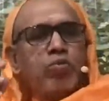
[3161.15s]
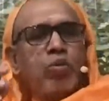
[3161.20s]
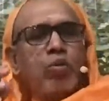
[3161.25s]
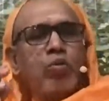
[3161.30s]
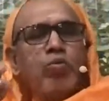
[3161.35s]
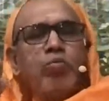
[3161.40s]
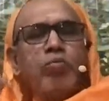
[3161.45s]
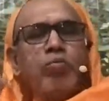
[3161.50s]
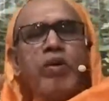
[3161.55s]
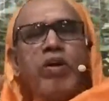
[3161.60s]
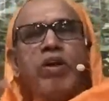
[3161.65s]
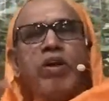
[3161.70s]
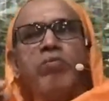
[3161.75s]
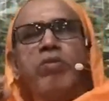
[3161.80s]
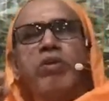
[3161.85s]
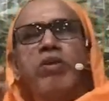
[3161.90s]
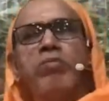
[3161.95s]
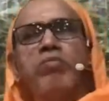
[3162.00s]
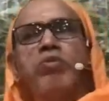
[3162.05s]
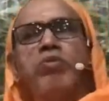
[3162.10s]
Swarupa
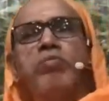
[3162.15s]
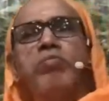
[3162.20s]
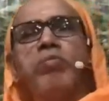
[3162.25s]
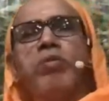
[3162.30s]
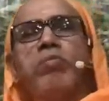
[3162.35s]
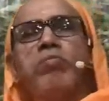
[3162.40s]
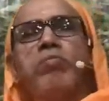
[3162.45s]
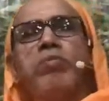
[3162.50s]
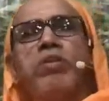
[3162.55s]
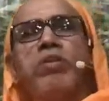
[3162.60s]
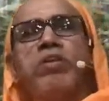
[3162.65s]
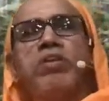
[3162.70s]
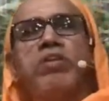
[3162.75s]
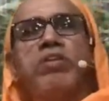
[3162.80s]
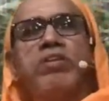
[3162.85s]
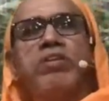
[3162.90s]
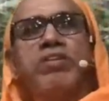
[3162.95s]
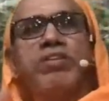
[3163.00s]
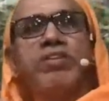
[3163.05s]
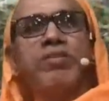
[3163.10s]
and becomes
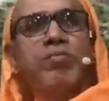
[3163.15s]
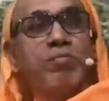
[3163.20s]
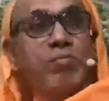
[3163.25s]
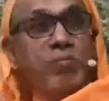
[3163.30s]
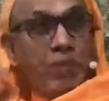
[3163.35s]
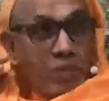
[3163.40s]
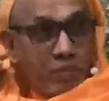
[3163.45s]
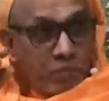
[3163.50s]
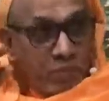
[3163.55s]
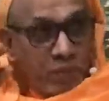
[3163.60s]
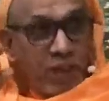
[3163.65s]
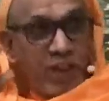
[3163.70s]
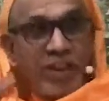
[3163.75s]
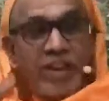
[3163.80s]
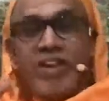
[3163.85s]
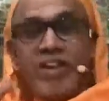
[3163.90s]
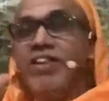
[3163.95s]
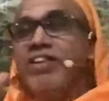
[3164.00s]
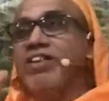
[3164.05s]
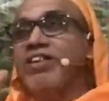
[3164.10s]
Brahman.
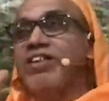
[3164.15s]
